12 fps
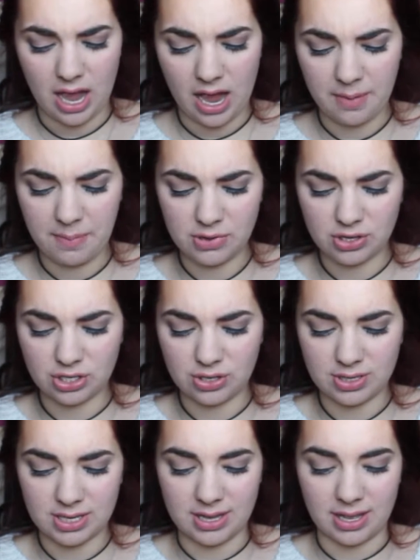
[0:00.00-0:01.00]
I've been just
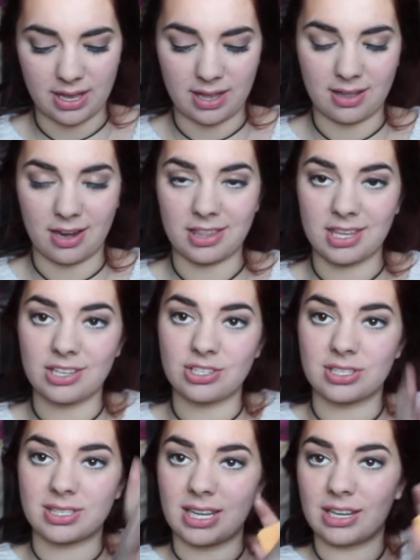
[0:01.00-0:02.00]
using, like, I think it's
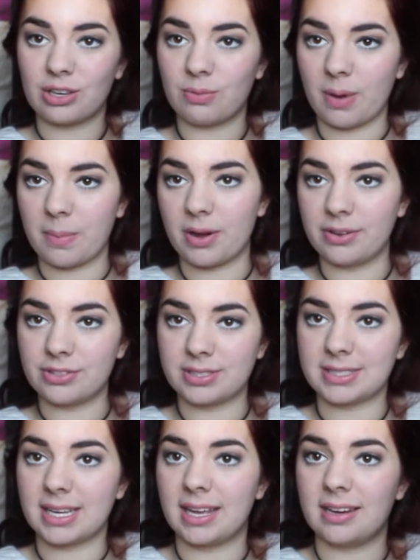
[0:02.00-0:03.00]
just like you rub it on your
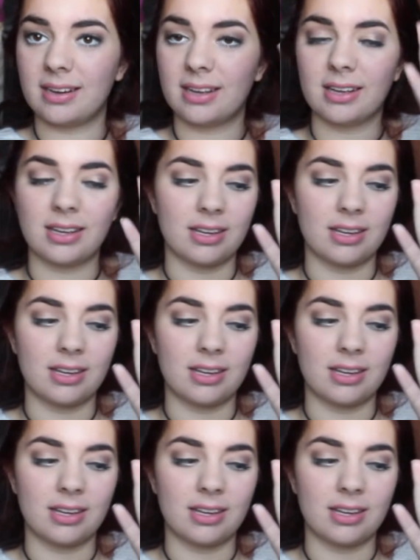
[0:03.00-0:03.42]
skin